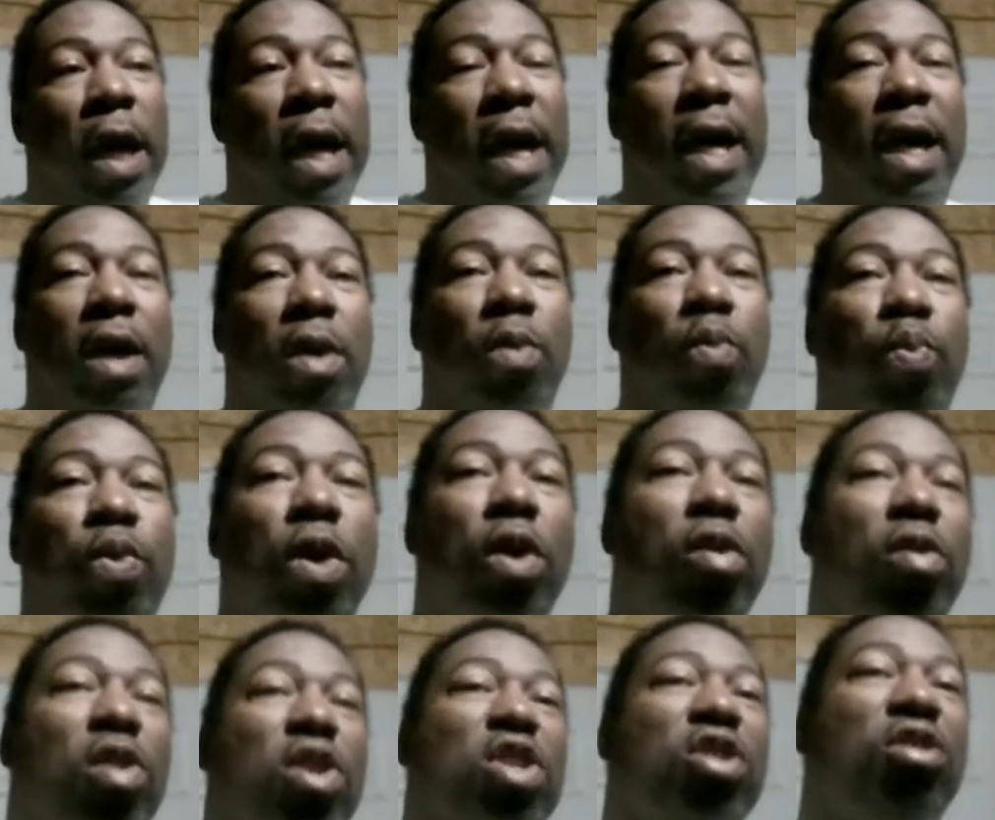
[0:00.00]
and we're
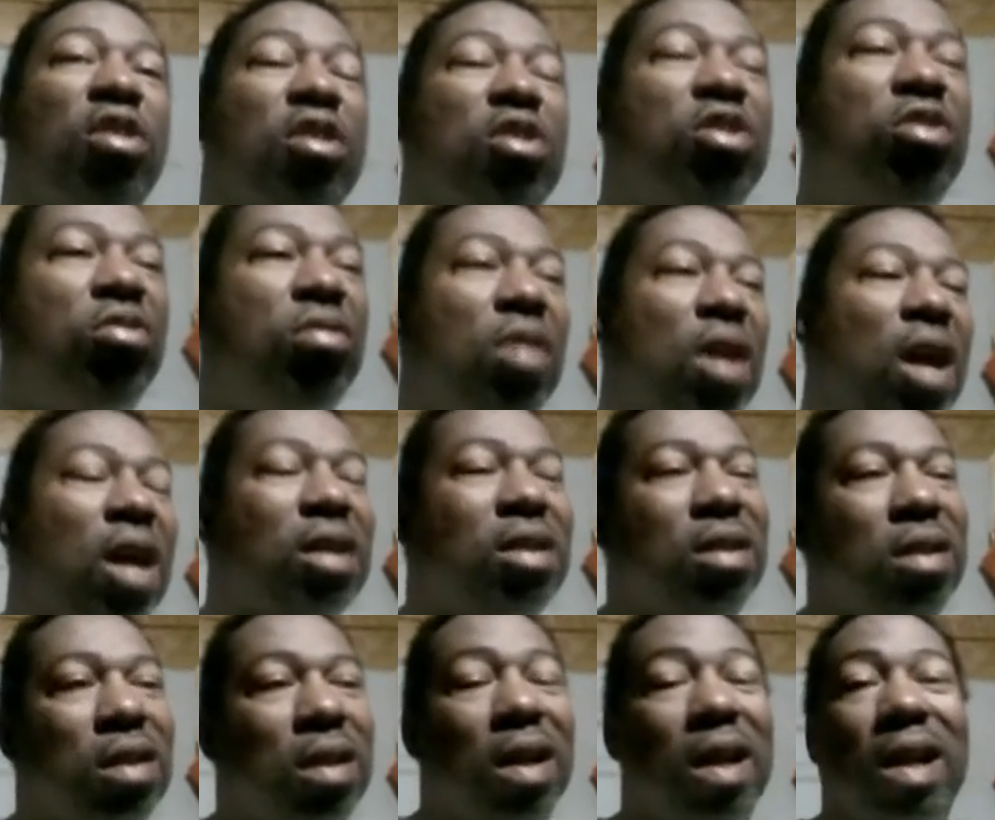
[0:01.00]
going to start
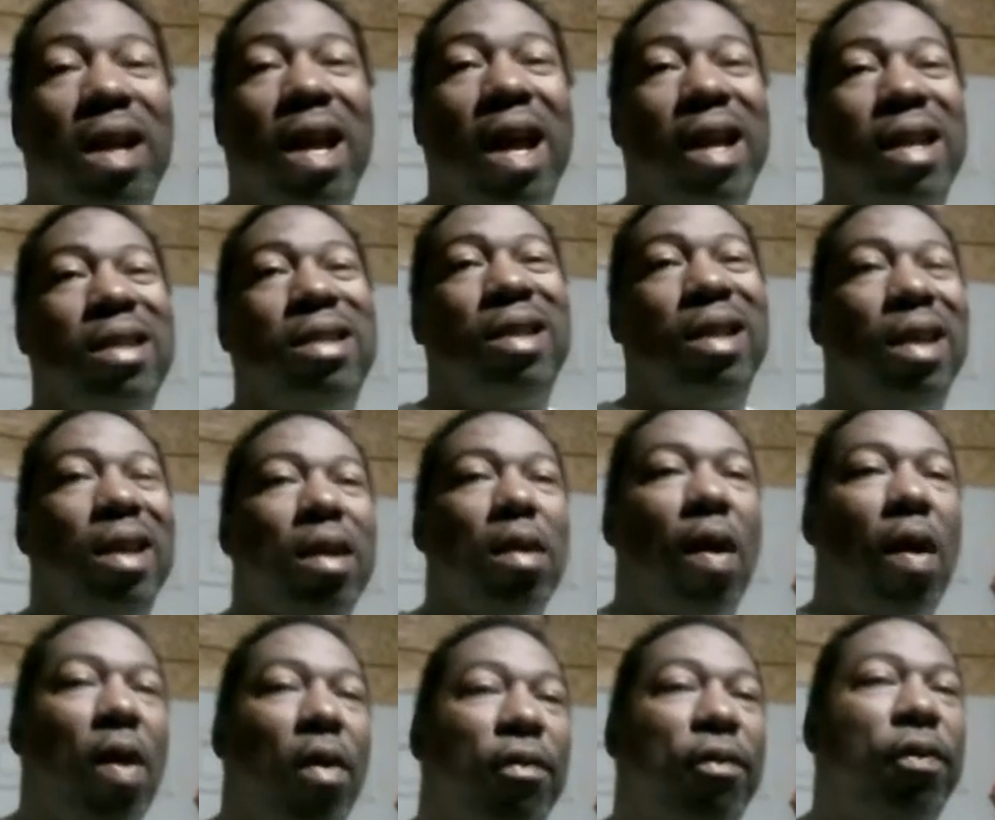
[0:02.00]
2019
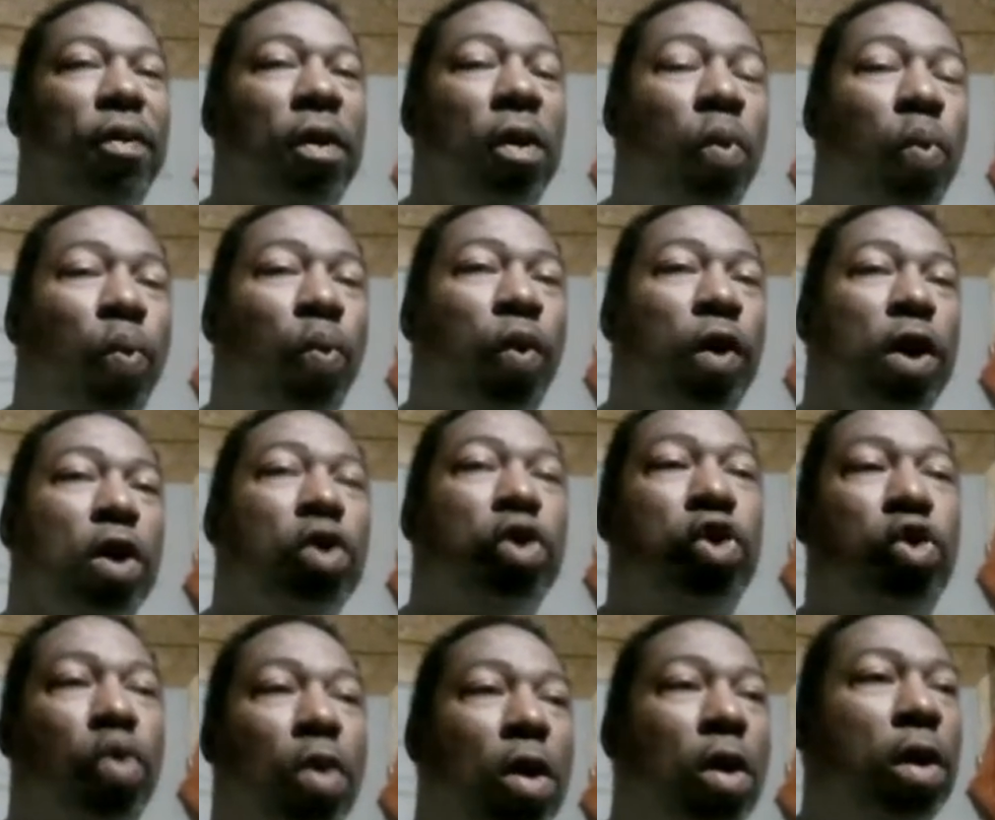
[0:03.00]
off real
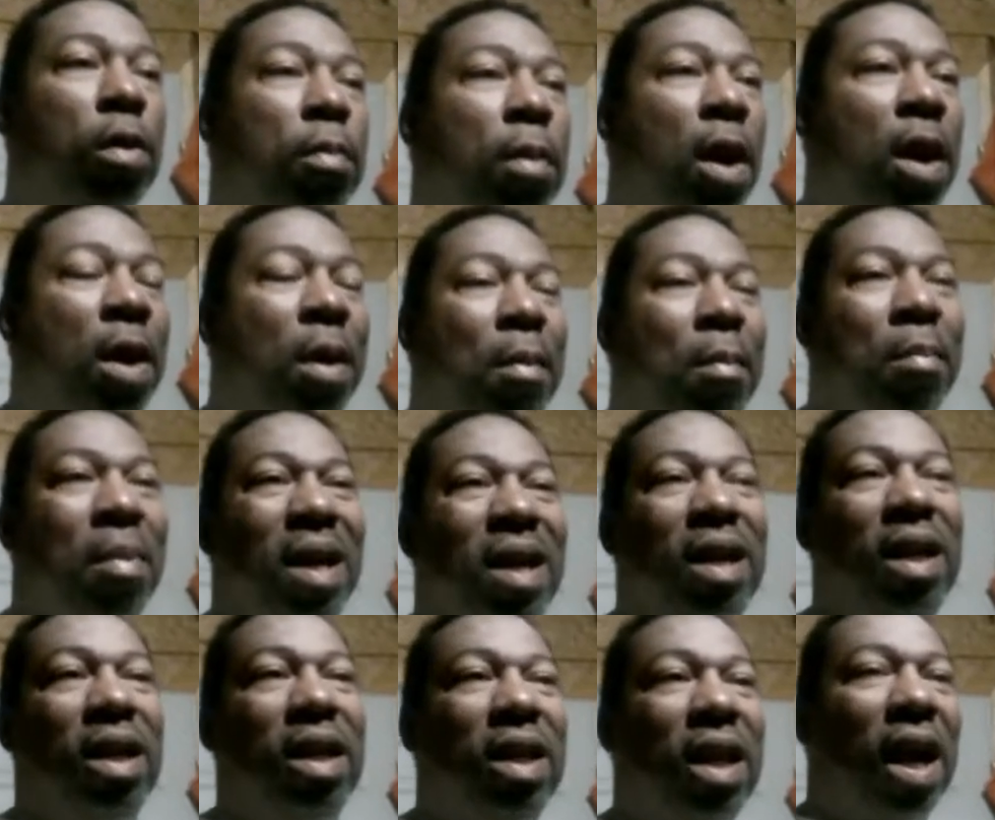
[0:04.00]
strong,
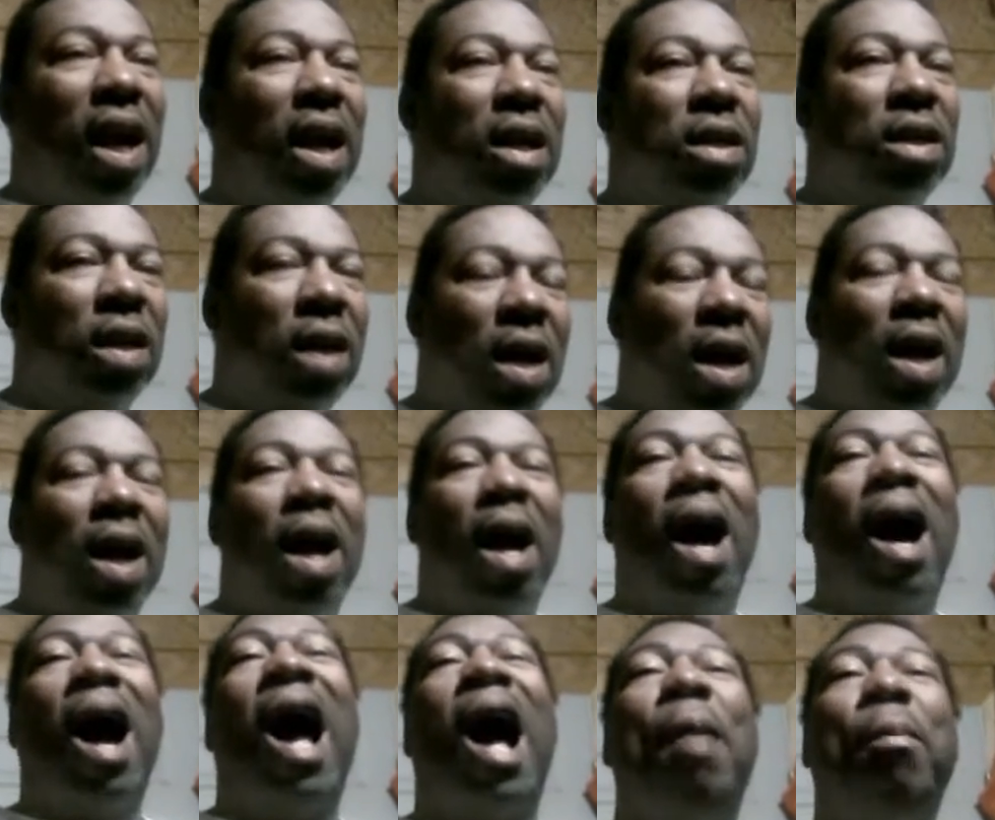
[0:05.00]
meaning that
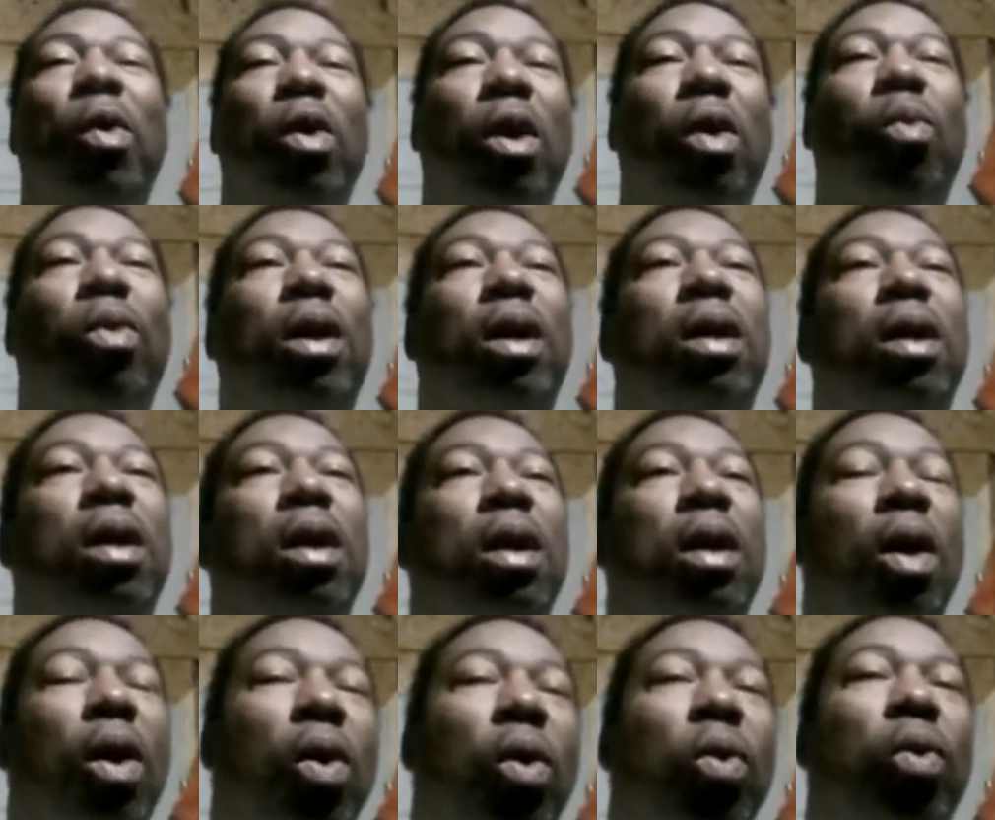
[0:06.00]
I'm going to work in the
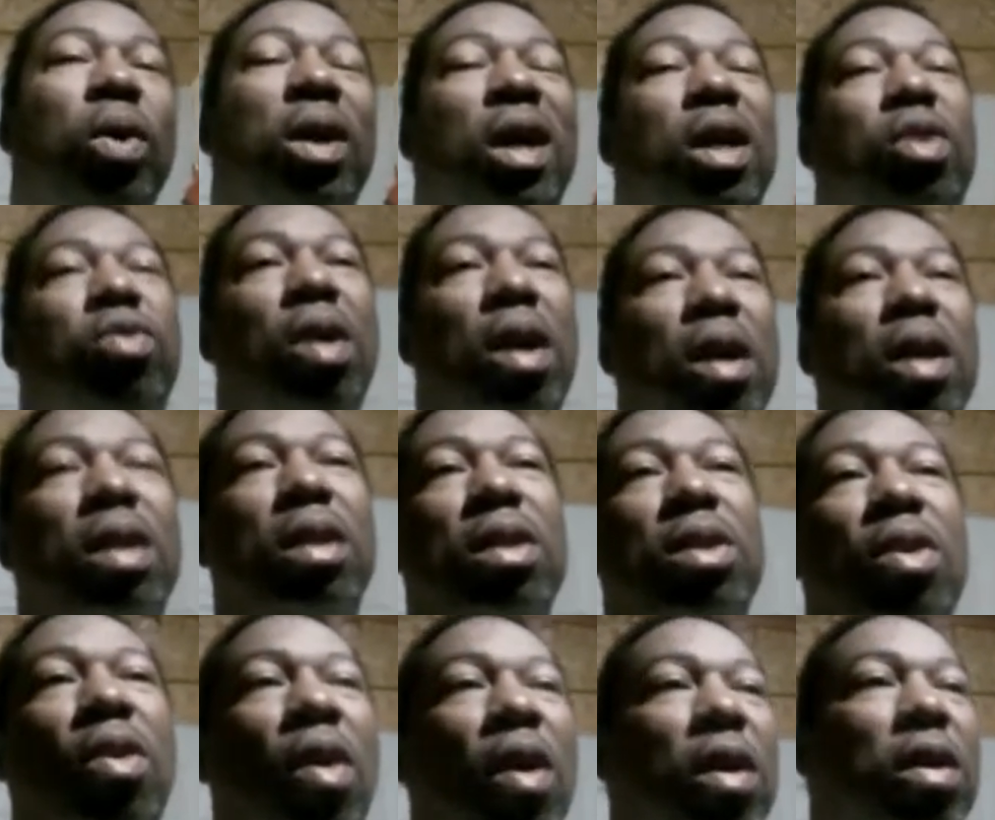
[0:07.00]
cold and try to get this
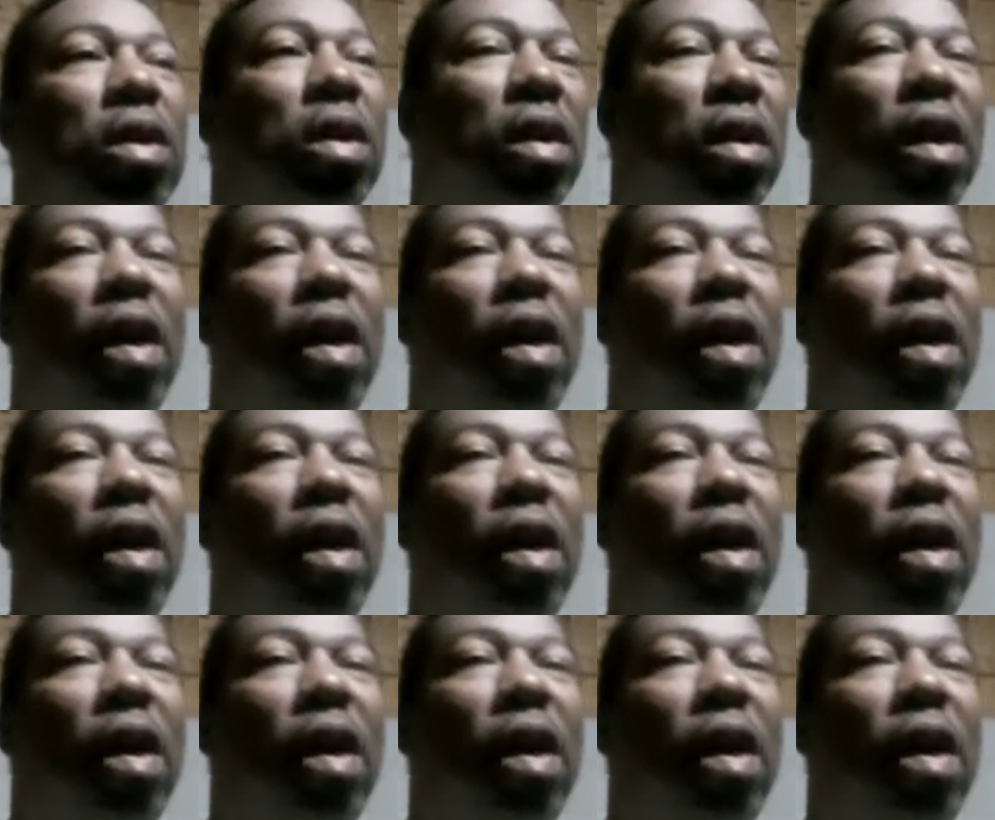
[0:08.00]
car done.